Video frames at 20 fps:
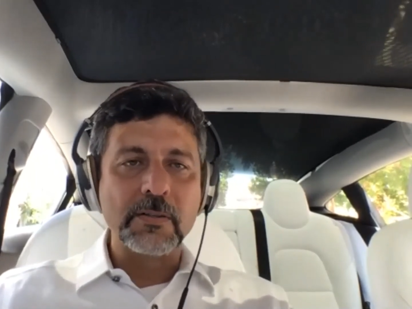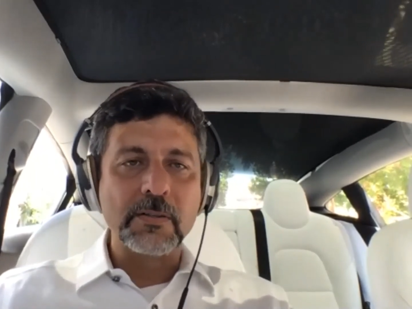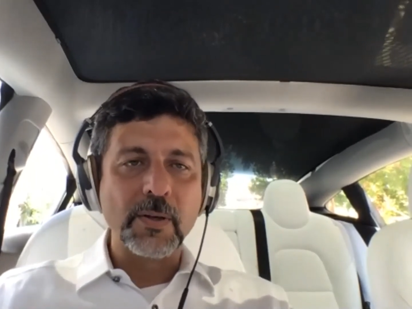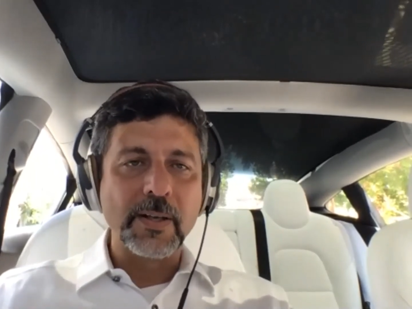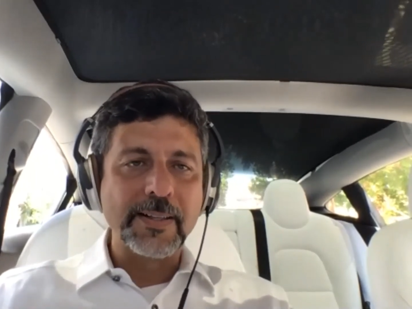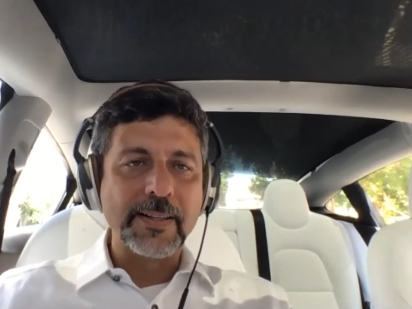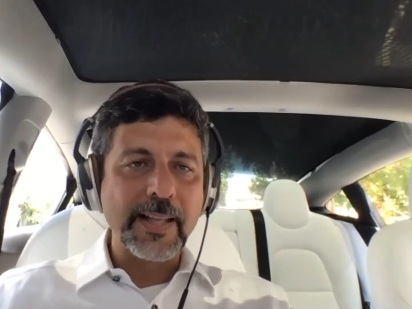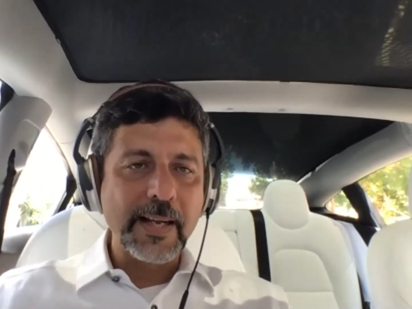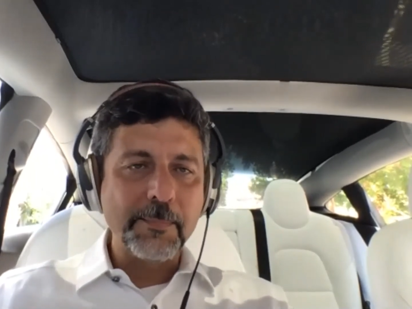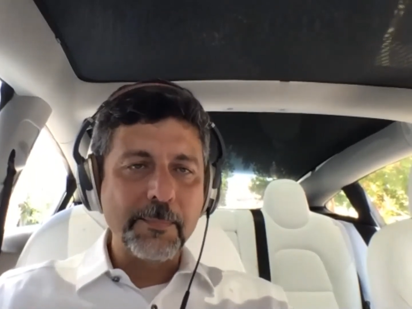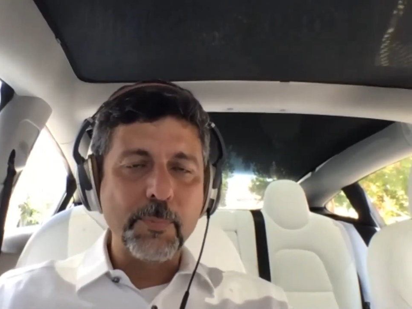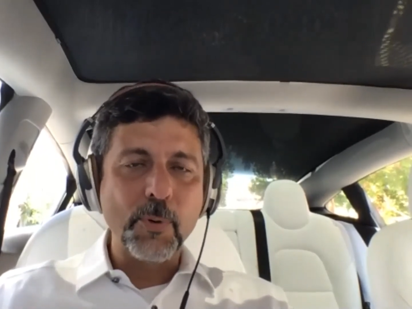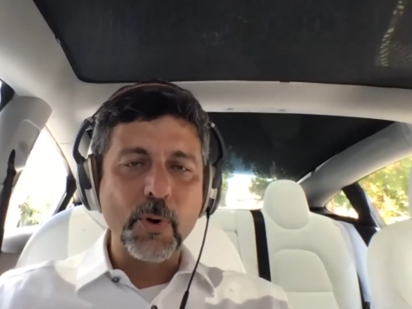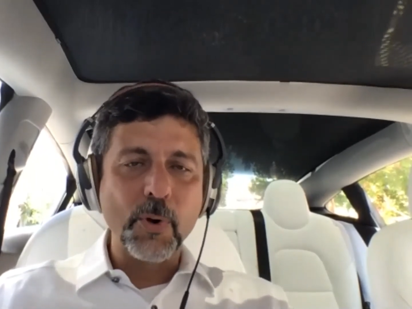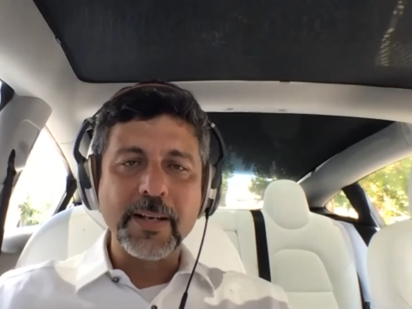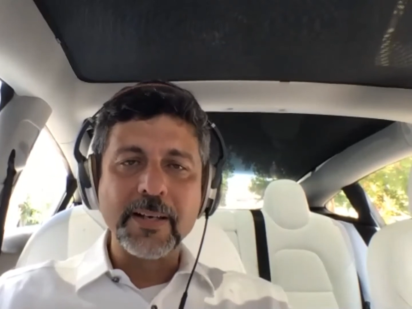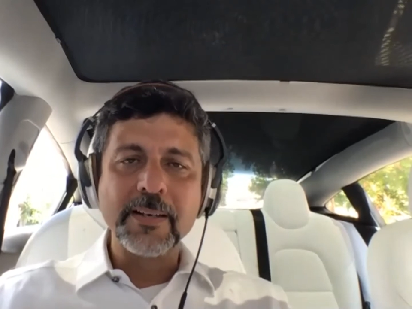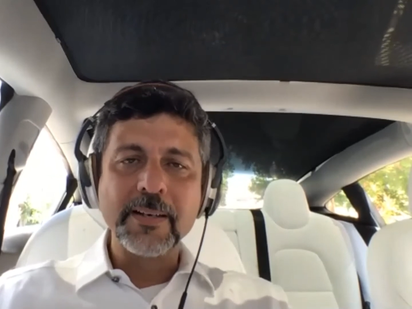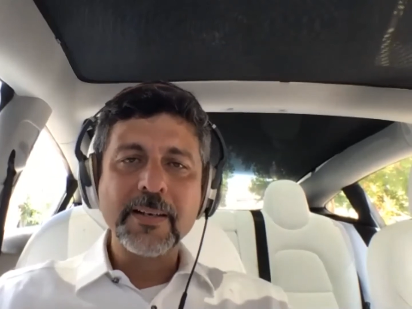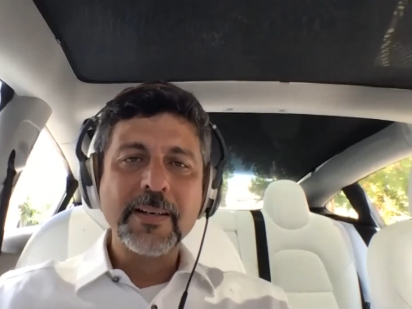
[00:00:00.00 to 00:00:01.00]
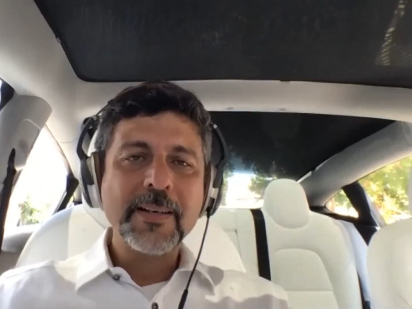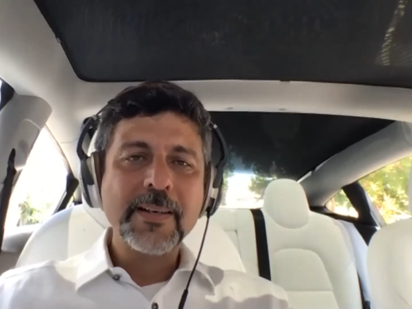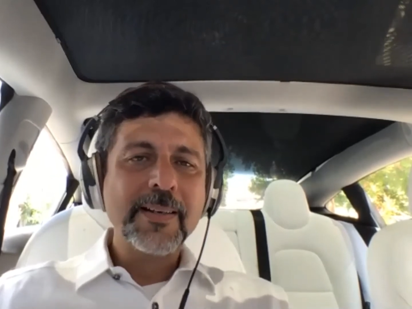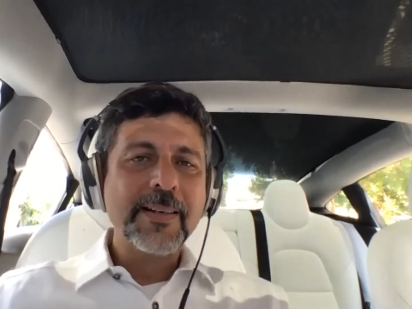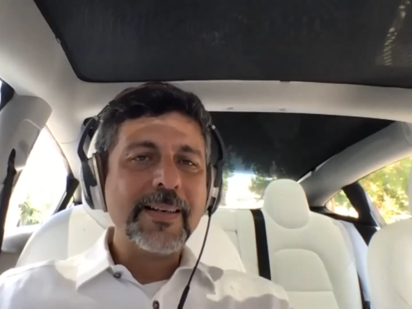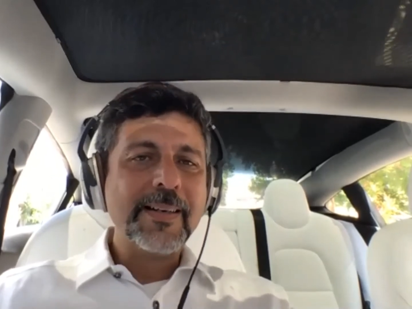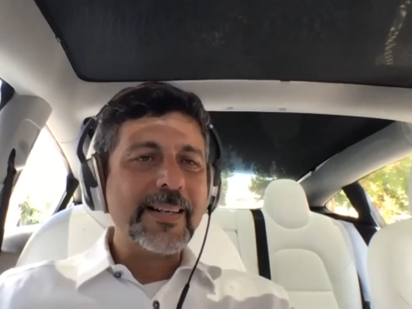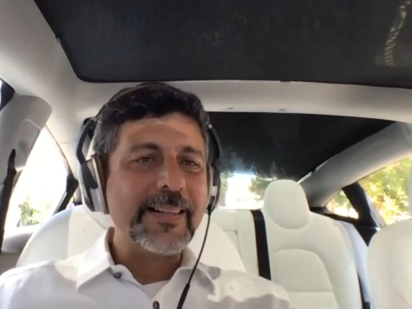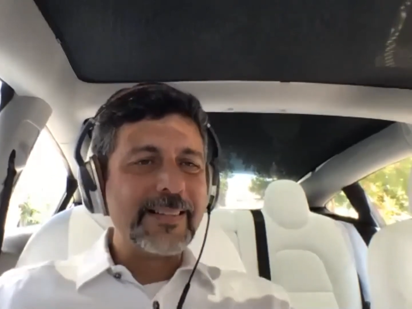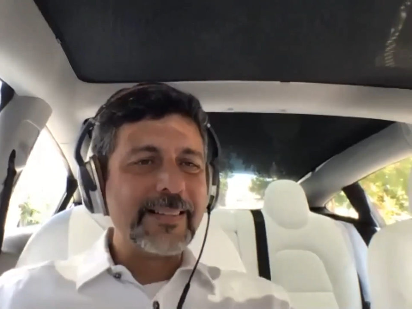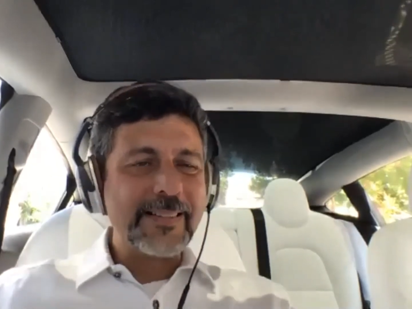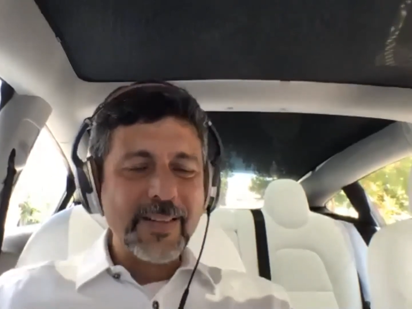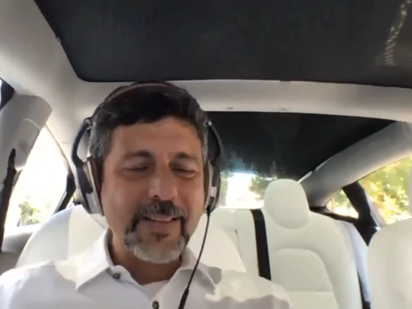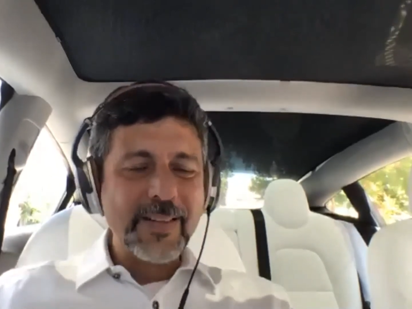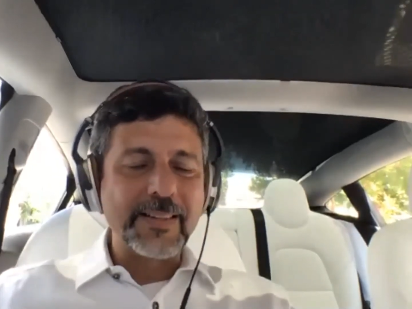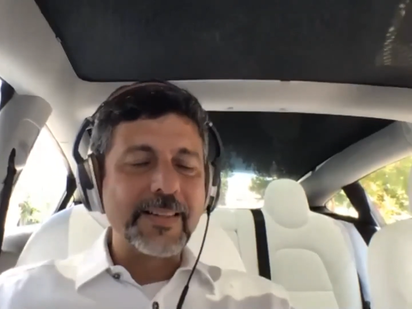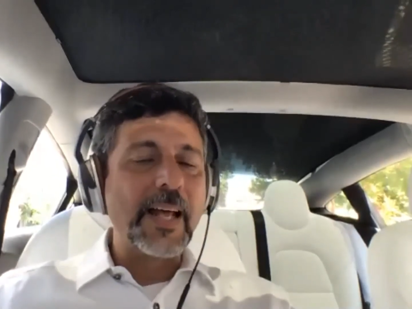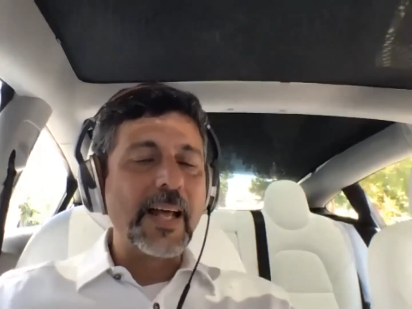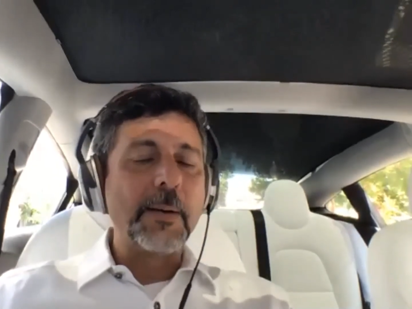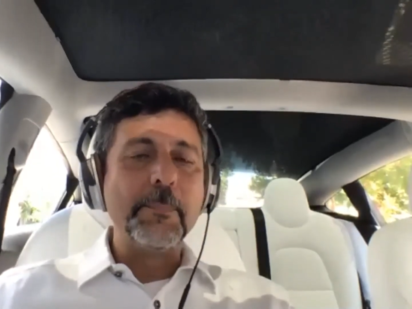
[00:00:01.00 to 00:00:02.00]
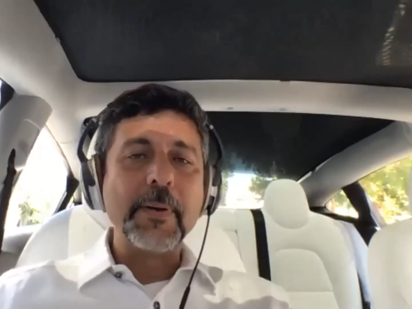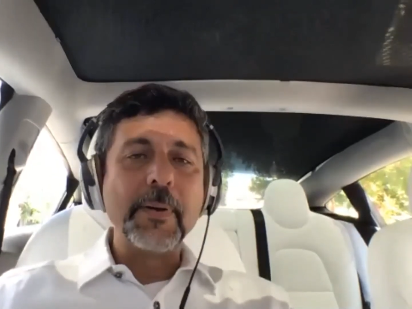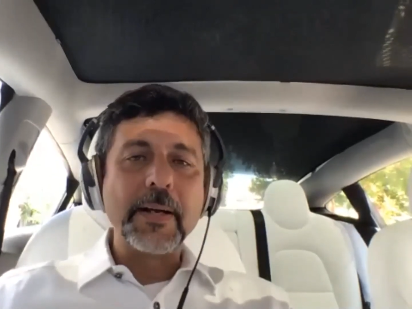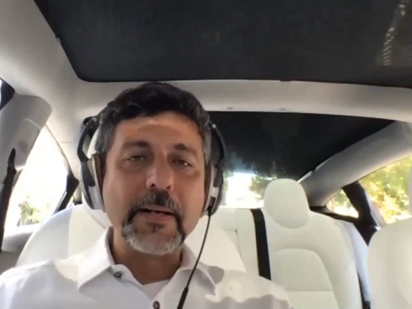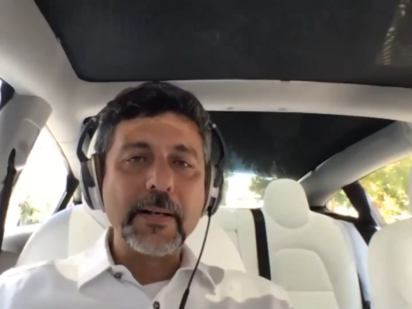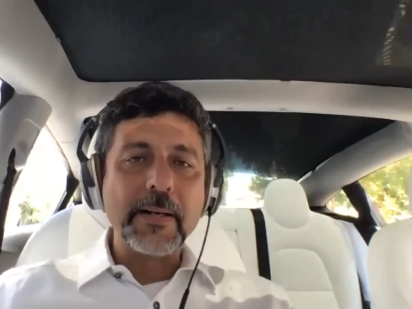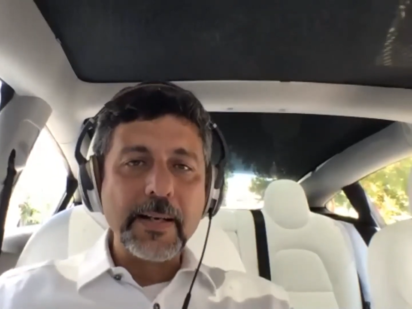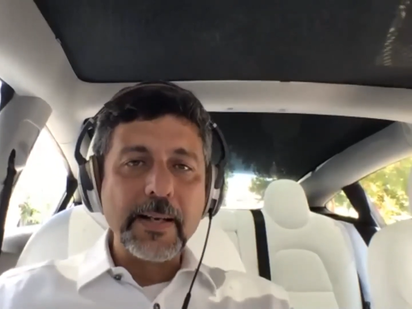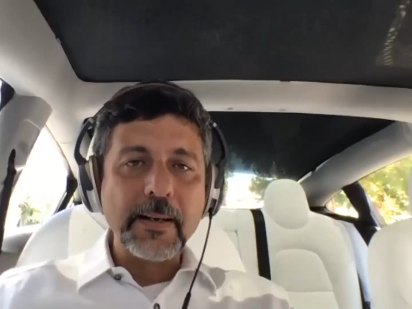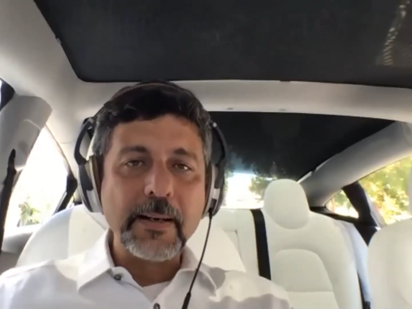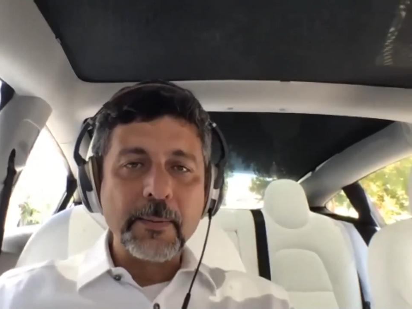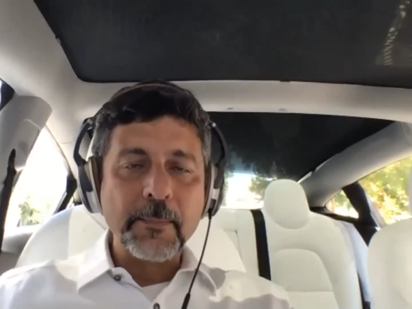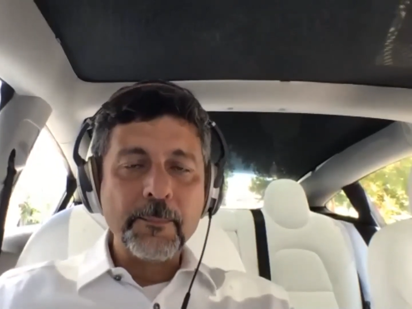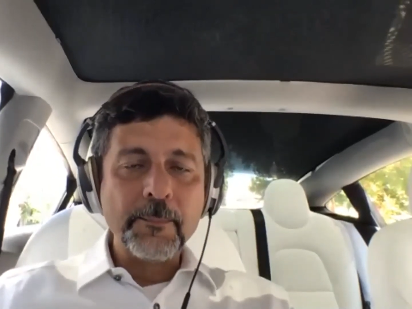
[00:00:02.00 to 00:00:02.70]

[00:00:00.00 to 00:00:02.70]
So at that point, it's not that big a deal.